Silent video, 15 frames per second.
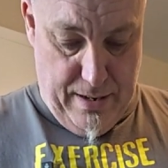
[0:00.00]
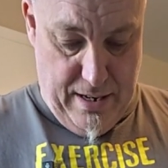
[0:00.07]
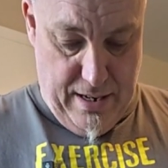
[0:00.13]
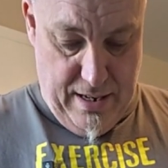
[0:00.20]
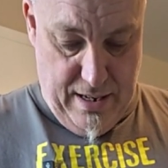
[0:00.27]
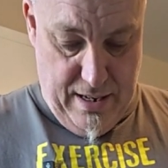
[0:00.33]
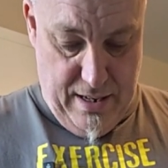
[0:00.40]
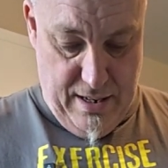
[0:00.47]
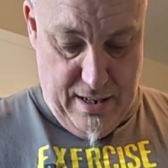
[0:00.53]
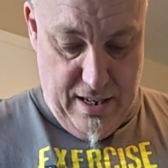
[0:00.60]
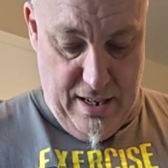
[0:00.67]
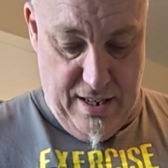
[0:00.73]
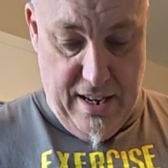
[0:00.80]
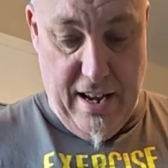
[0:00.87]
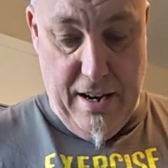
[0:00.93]
and
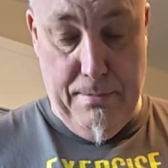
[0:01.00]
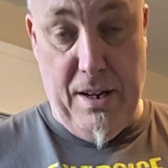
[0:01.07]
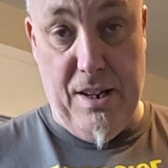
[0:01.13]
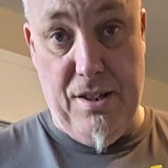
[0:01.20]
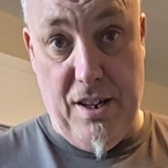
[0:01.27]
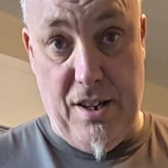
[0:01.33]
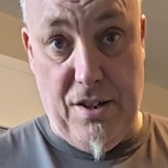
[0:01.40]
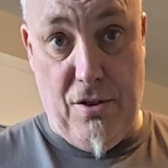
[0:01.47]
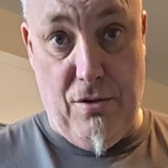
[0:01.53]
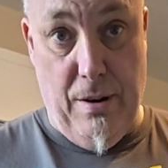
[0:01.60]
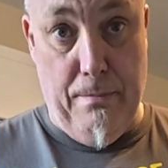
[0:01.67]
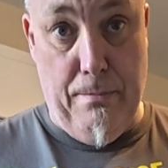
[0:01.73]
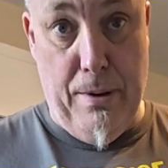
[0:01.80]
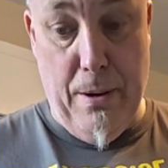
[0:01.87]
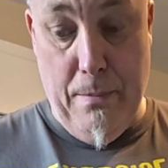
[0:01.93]
a 10 by 6
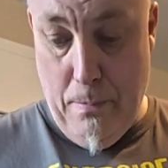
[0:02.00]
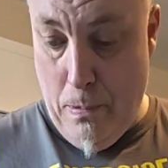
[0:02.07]
crimp.